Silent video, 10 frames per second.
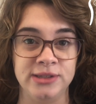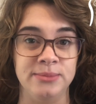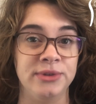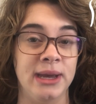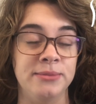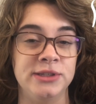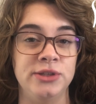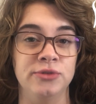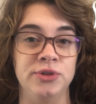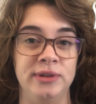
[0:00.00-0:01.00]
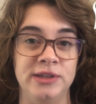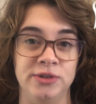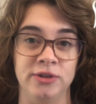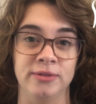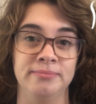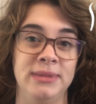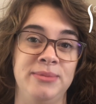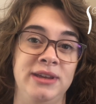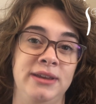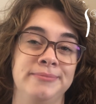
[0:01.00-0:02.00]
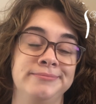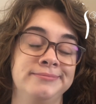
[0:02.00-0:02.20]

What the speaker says: Sometimes you'll do laser maybe